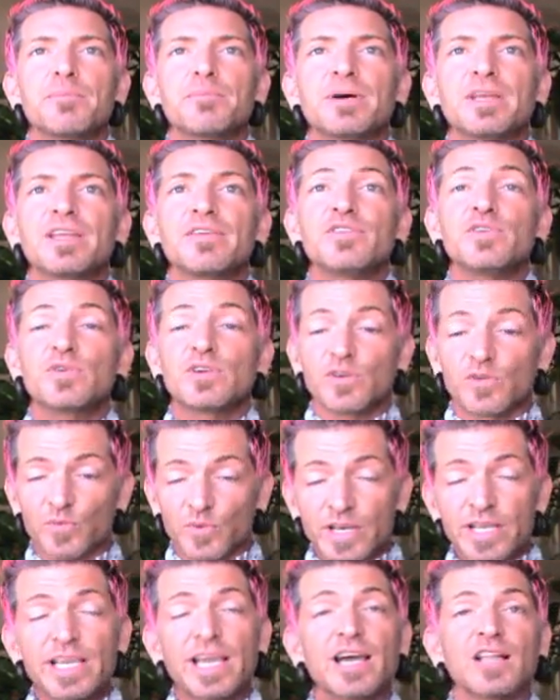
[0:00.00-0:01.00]
But if you can
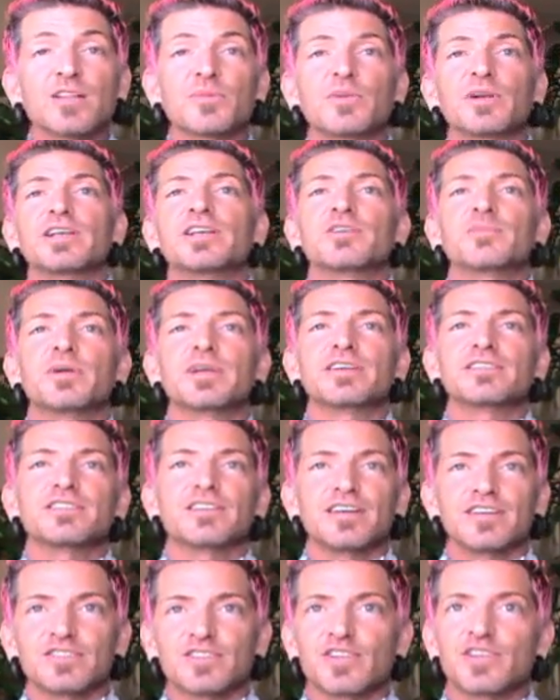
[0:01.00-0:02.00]
recalibrate your
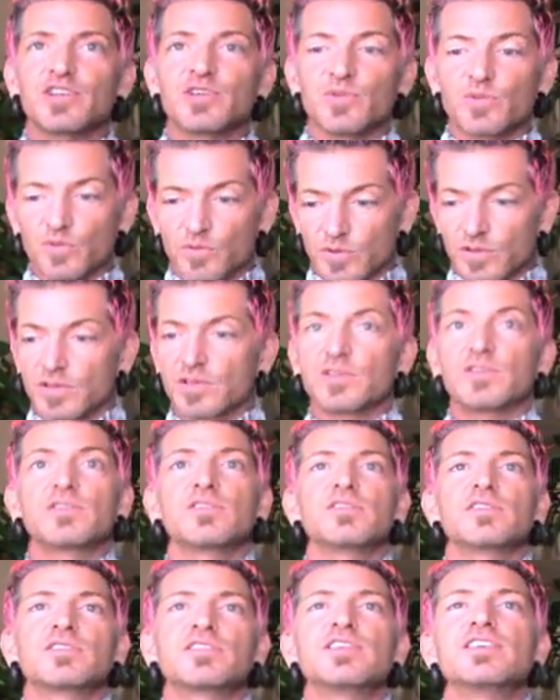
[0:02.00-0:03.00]
baseline so that you
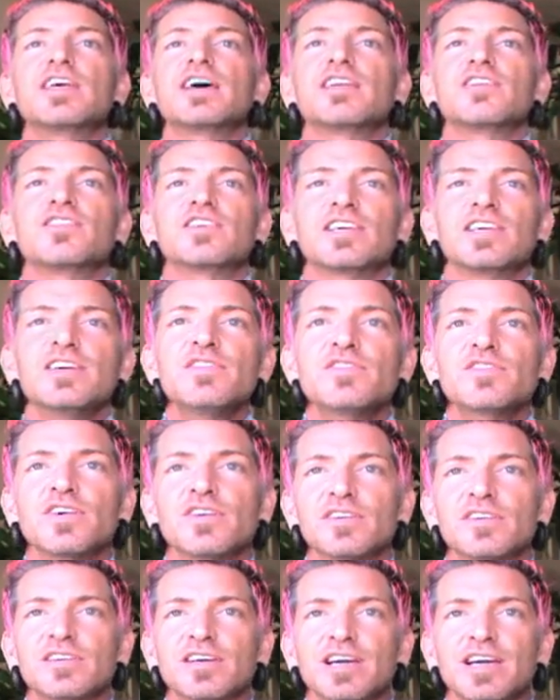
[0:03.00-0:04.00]
see that as a gift
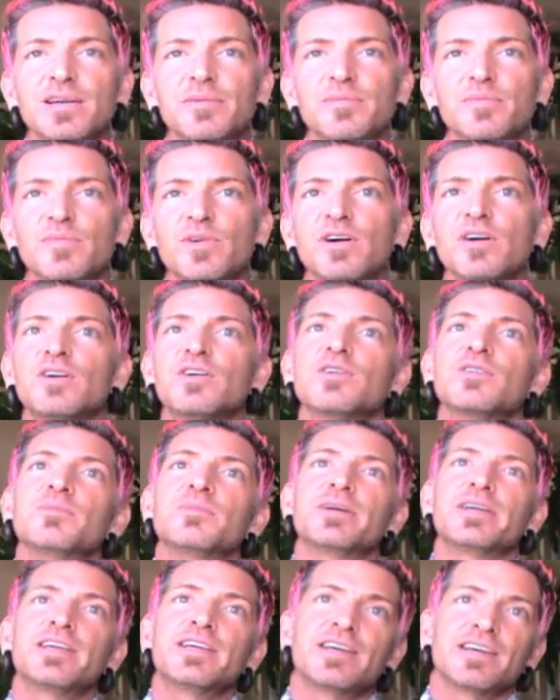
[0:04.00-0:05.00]
all the time, oh
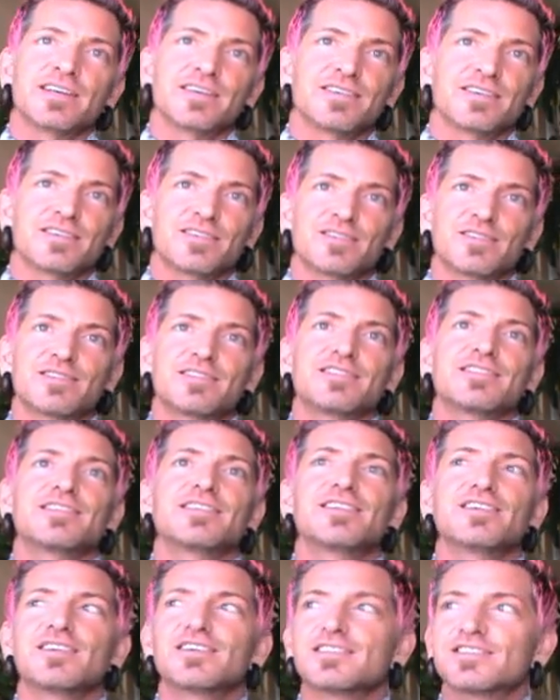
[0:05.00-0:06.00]
man,
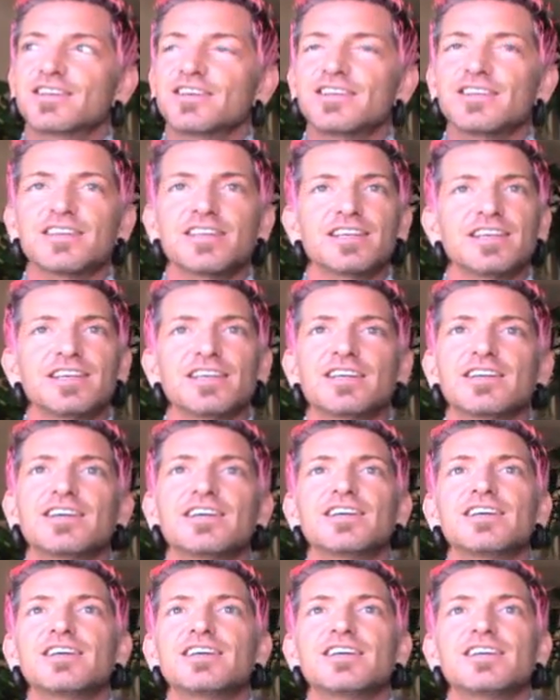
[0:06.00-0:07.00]
suddenly
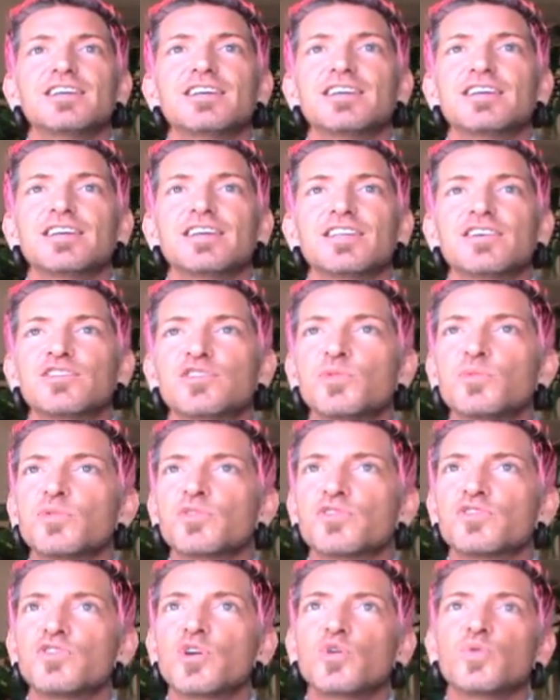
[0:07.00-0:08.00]
there's
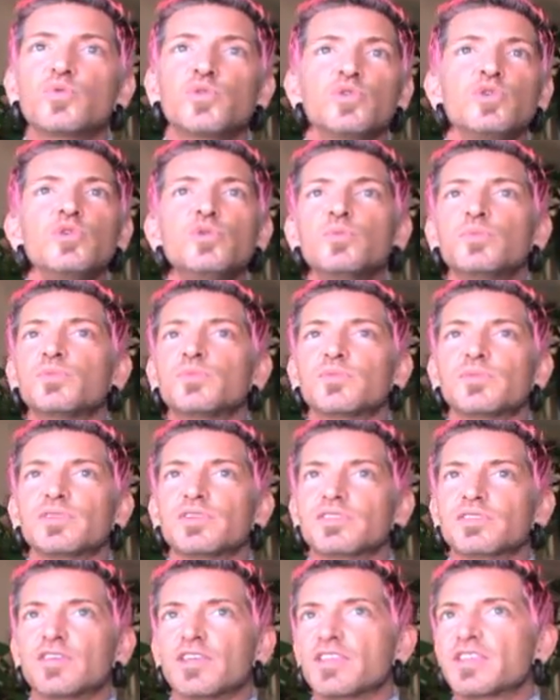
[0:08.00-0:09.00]
almost no room
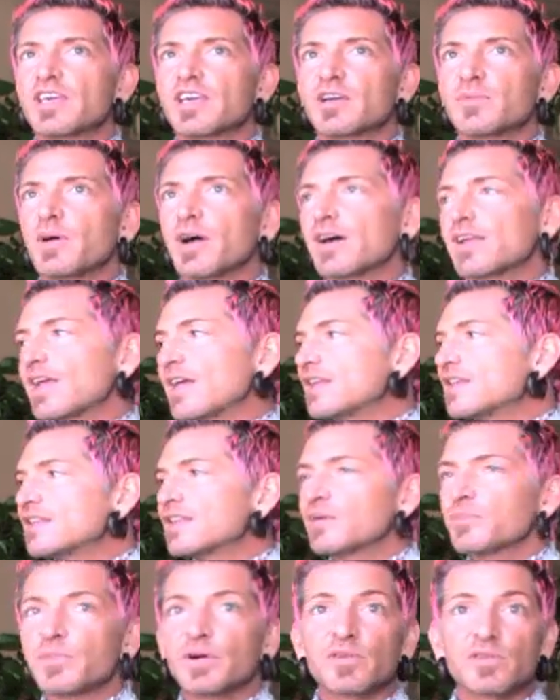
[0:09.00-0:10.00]
to think about
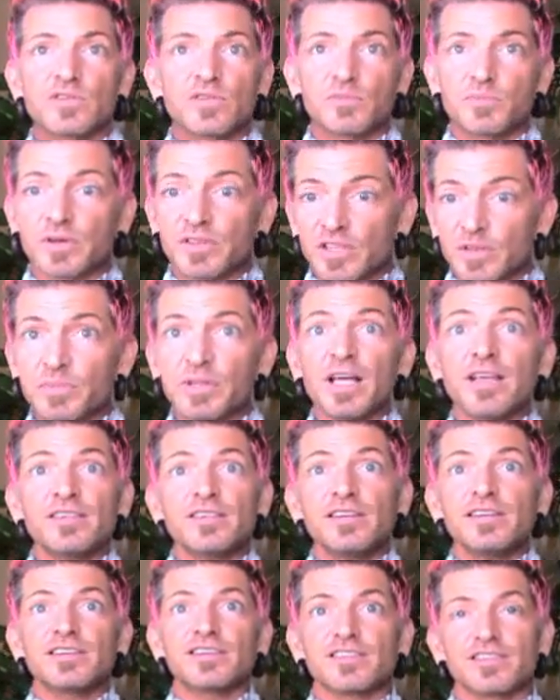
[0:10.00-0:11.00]
anything but the
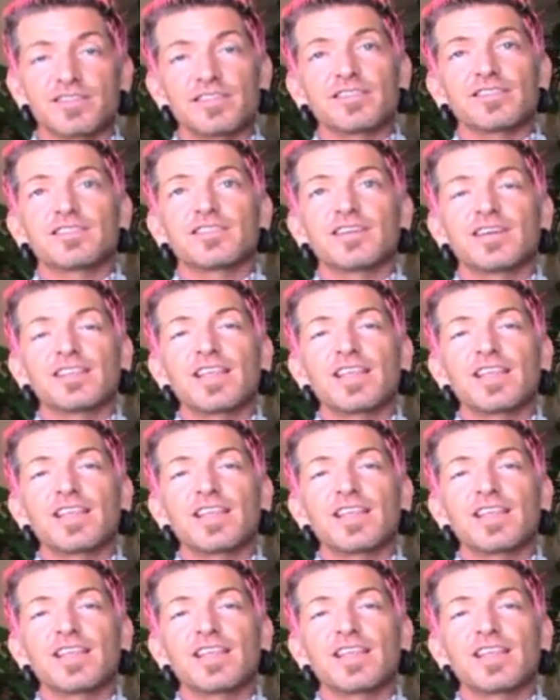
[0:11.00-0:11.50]
blessings.